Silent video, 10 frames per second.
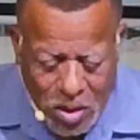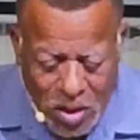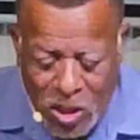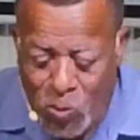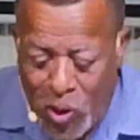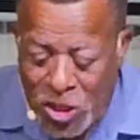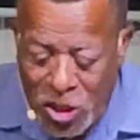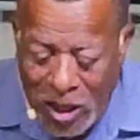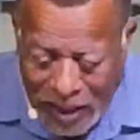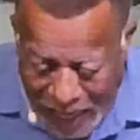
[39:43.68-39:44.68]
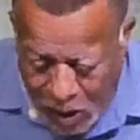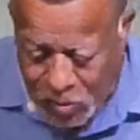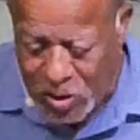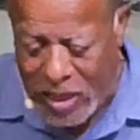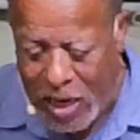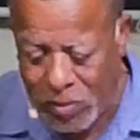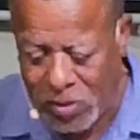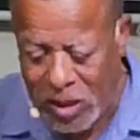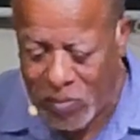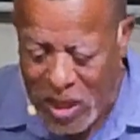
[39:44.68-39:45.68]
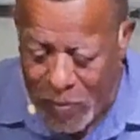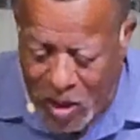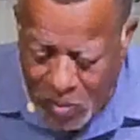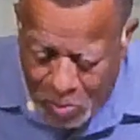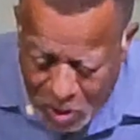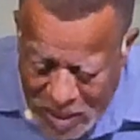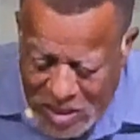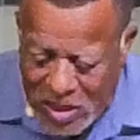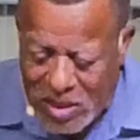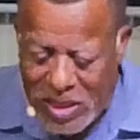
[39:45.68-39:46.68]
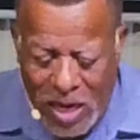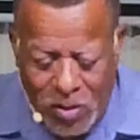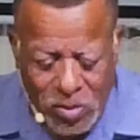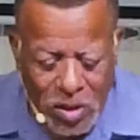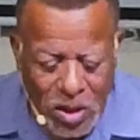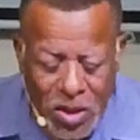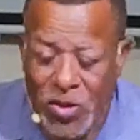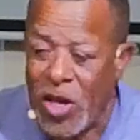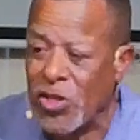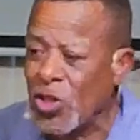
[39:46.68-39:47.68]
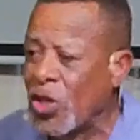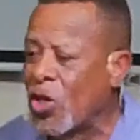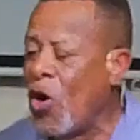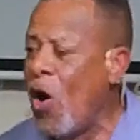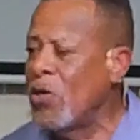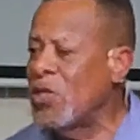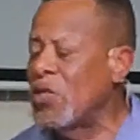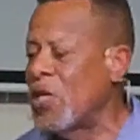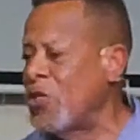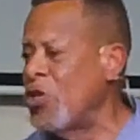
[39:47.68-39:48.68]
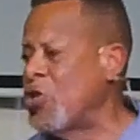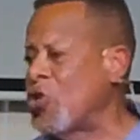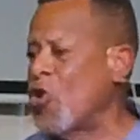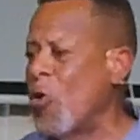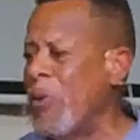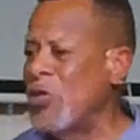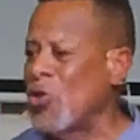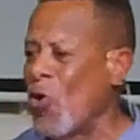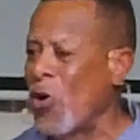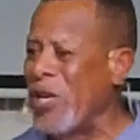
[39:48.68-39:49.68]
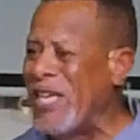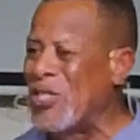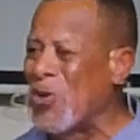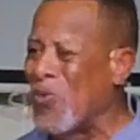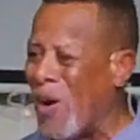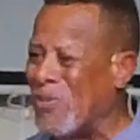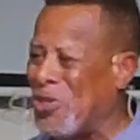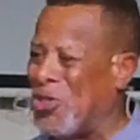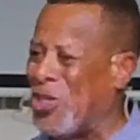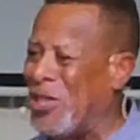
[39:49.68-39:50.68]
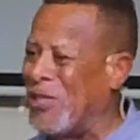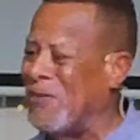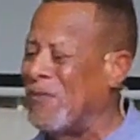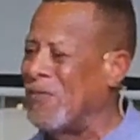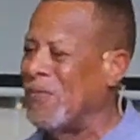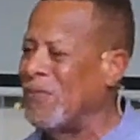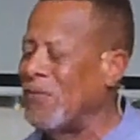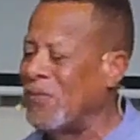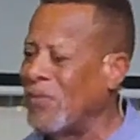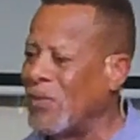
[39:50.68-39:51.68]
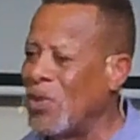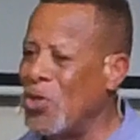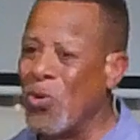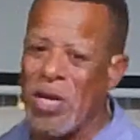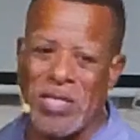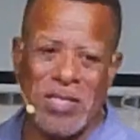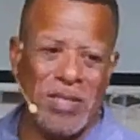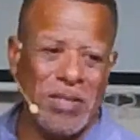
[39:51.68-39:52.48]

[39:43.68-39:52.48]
especially a loud sound, sometimes an unpleasant sound, that causes a disturbance or an interruption. Noise.